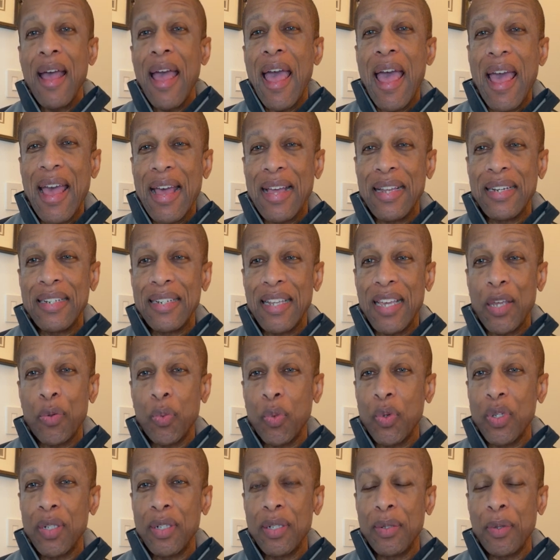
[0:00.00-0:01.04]
and it
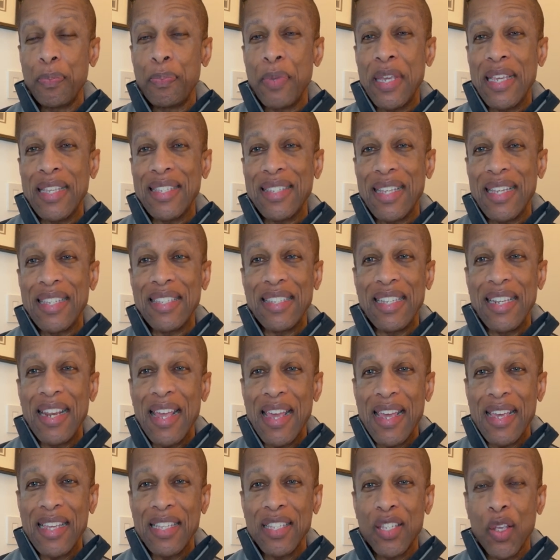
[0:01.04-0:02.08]
will be 60
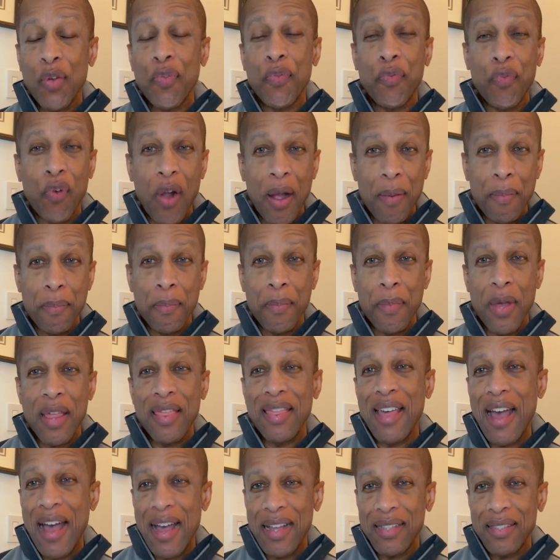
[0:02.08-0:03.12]
days from
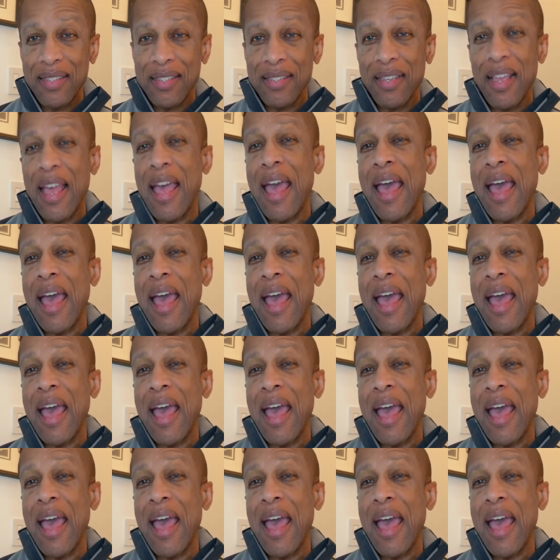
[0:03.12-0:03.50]
that.